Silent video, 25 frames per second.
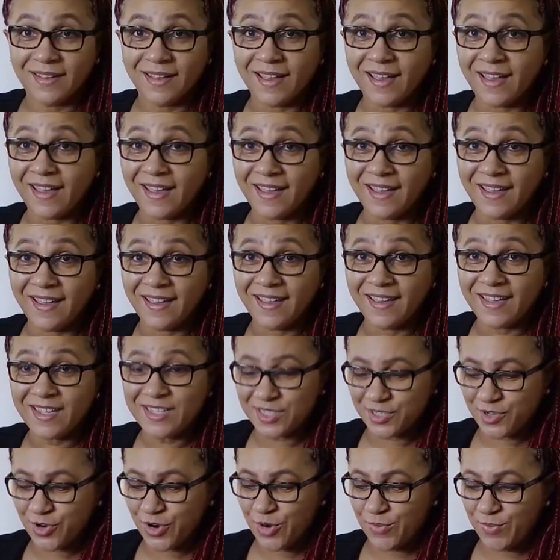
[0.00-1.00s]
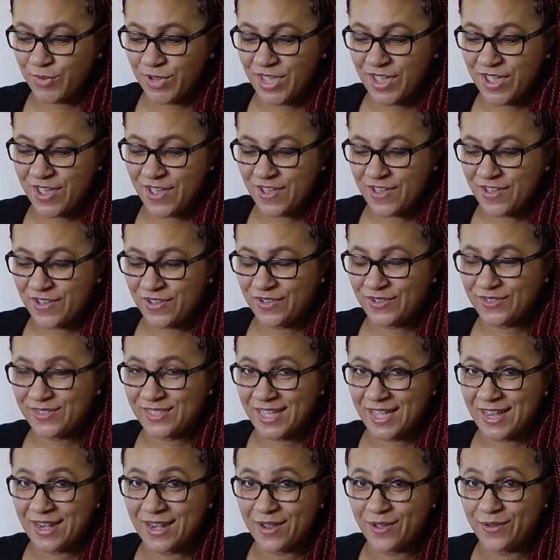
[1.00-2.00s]
Hi
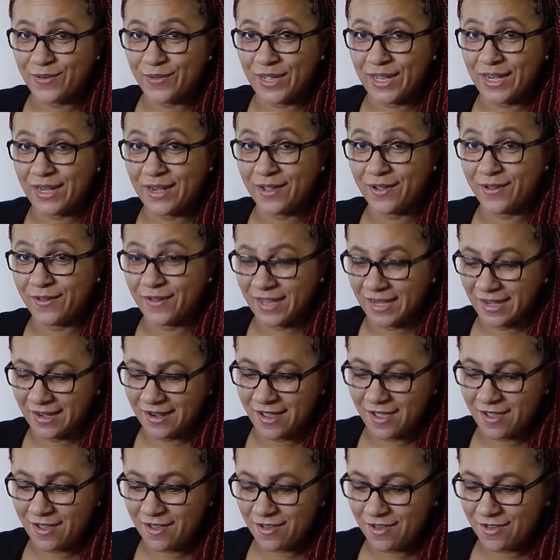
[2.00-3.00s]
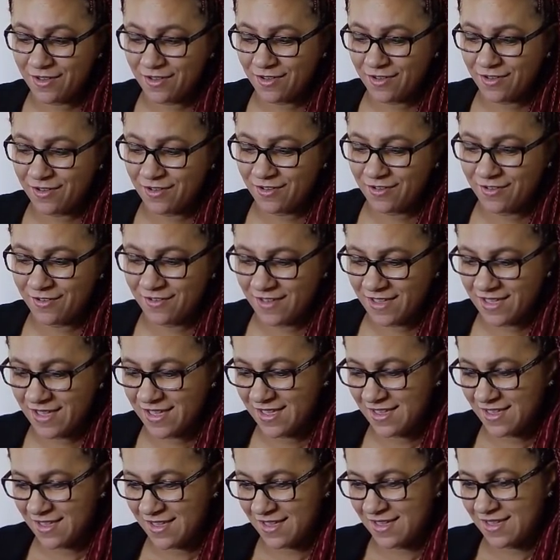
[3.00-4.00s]
Scorpios, hello, hello, hello.
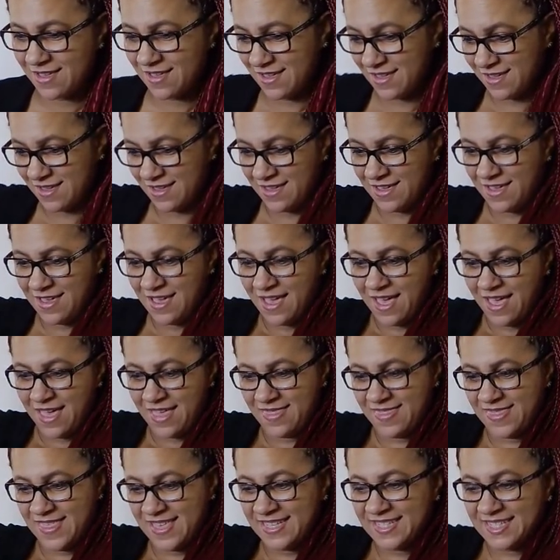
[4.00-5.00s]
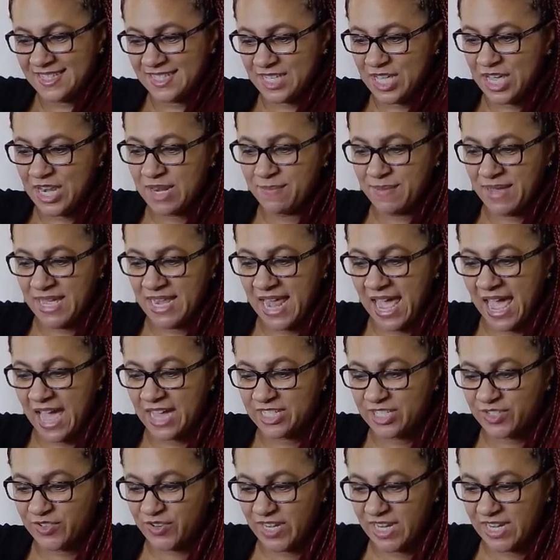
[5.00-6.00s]
This is going to be an
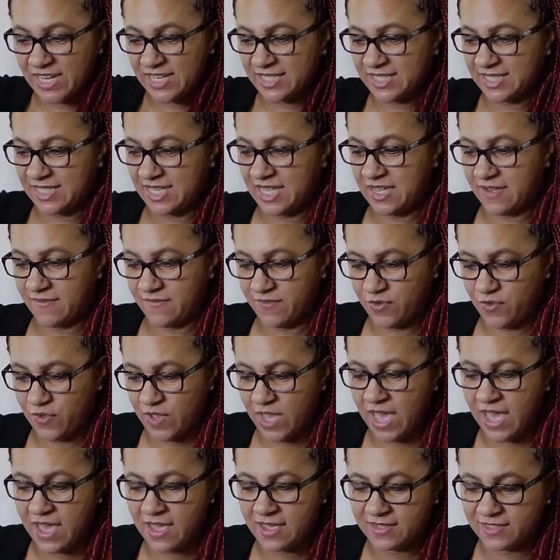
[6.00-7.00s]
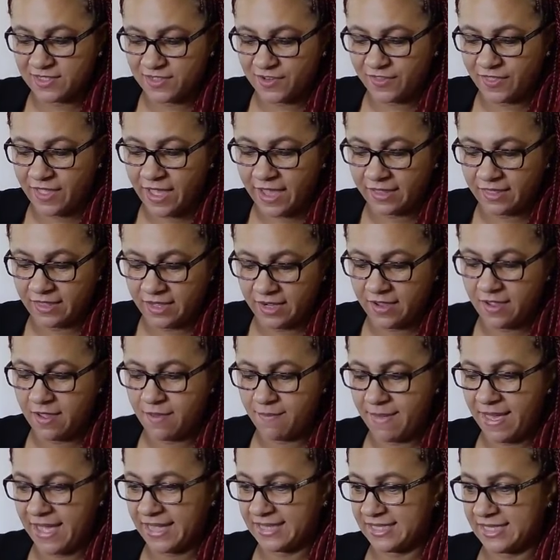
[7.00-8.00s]
X-ray to see if you guys are likely to
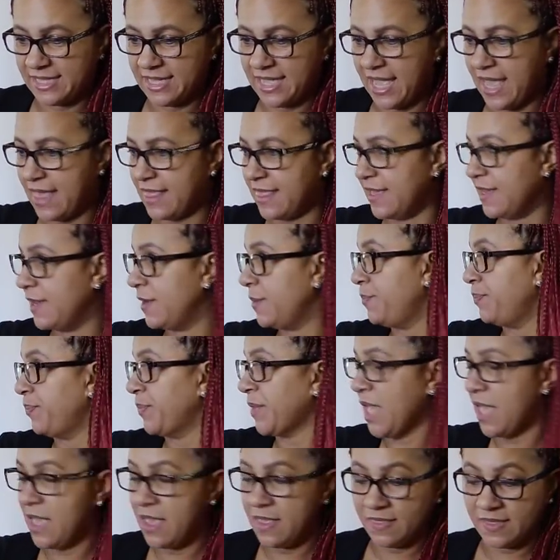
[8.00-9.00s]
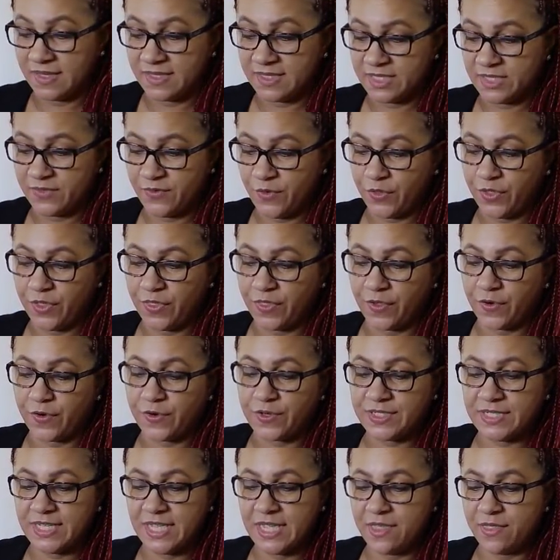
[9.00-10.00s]
come back together. This is for the
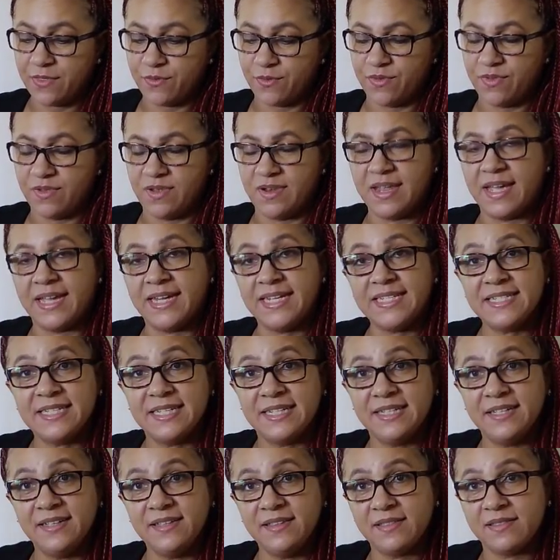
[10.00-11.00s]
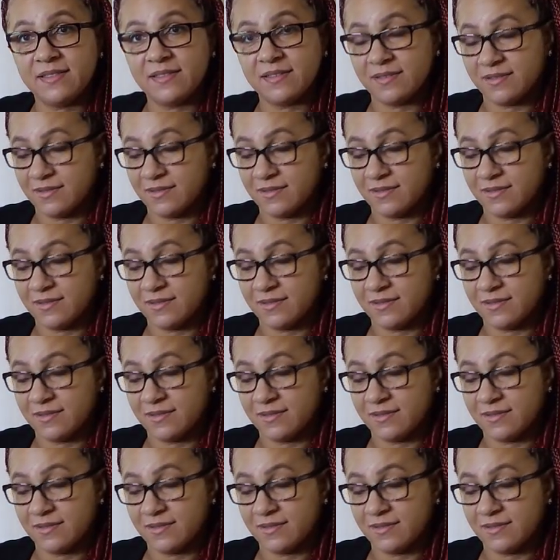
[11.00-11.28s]
13th through the 19th.